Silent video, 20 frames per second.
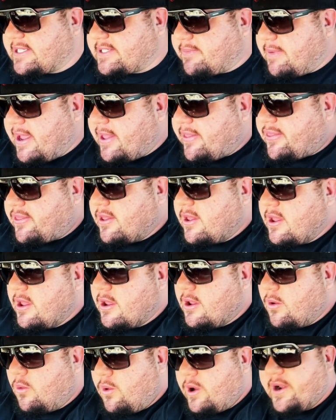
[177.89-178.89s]
Smith,
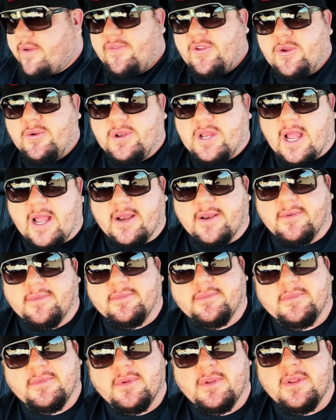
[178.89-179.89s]
what have you done?
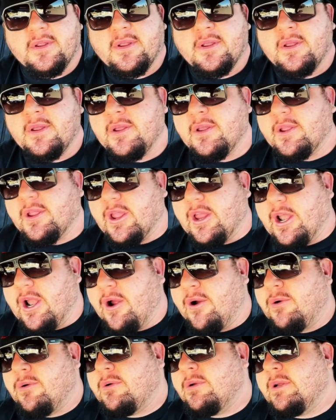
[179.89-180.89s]
You
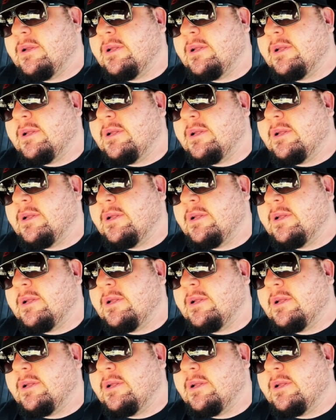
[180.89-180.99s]
know,